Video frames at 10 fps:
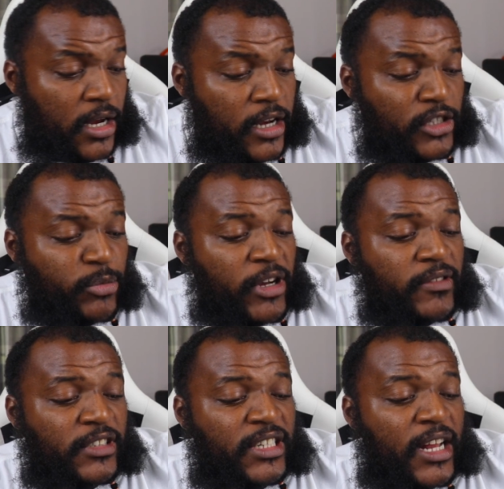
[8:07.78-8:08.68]
It is a
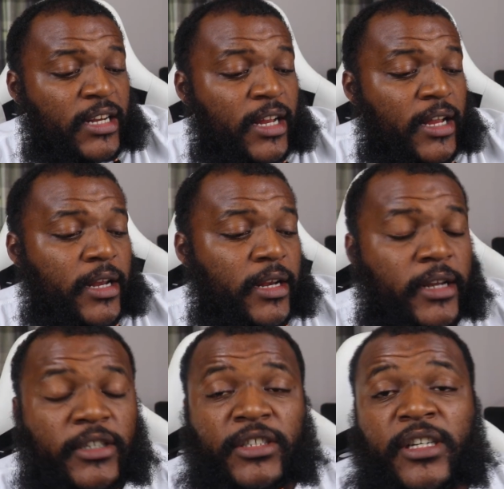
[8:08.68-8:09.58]
privilege to not die that
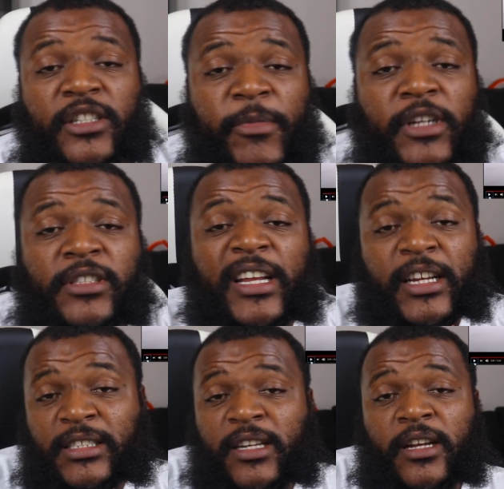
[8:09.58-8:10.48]
day. Shit, especially,
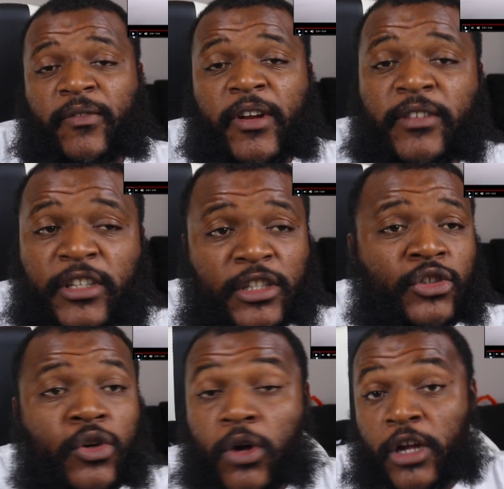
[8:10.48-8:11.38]
like I said, if everything's
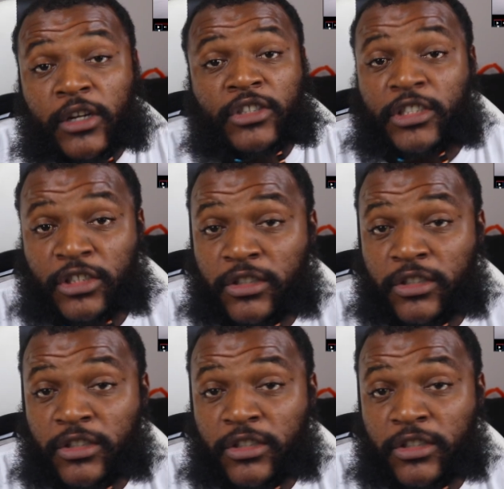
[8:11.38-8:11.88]
cool, all your shit